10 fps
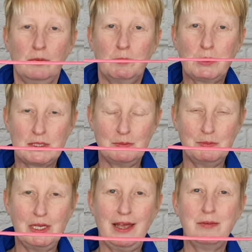But
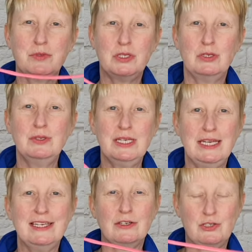sometimes you
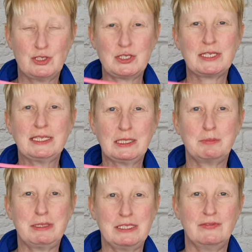need just a little
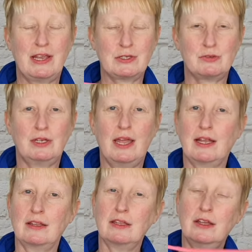bit of extra
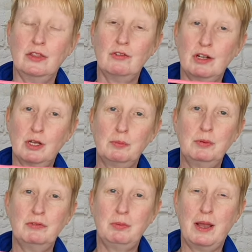length, and there are a couple
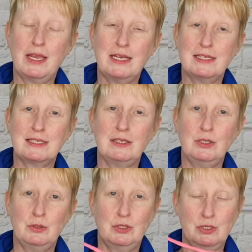of ways
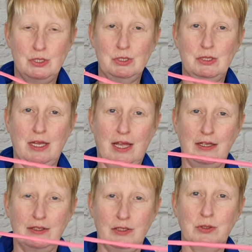you can do that,
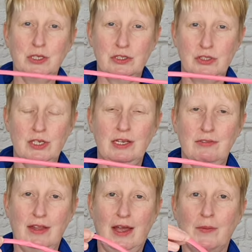you can achieve
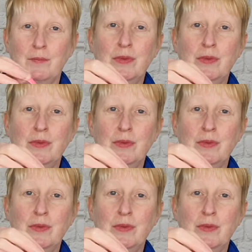that.